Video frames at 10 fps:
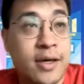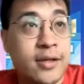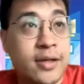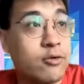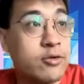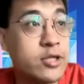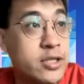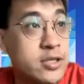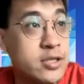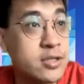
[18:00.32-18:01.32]
you just
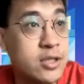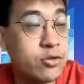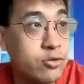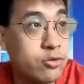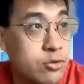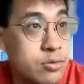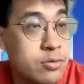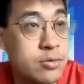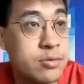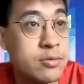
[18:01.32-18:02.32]
need to
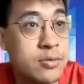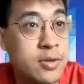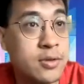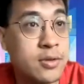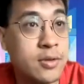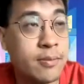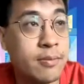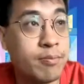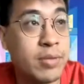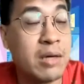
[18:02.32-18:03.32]

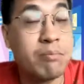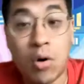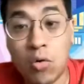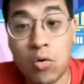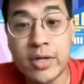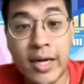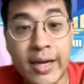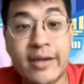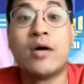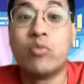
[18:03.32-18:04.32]
be bold and
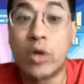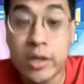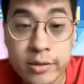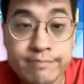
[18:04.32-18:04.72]
network.